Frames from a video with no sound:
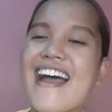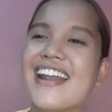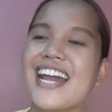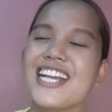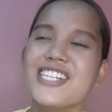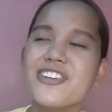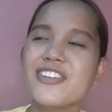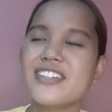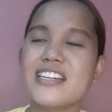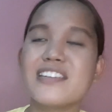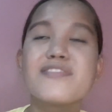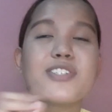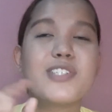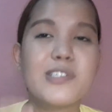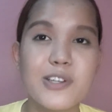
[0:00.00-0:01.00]
and I should
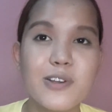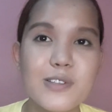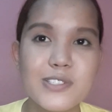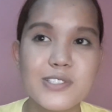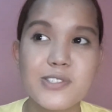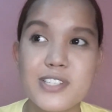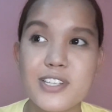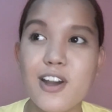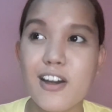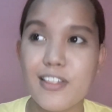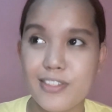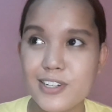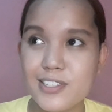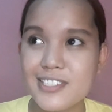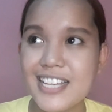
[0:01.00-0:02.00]
give kudos to the
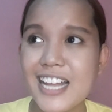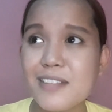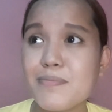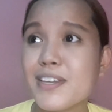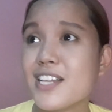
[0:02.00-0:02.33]
author to that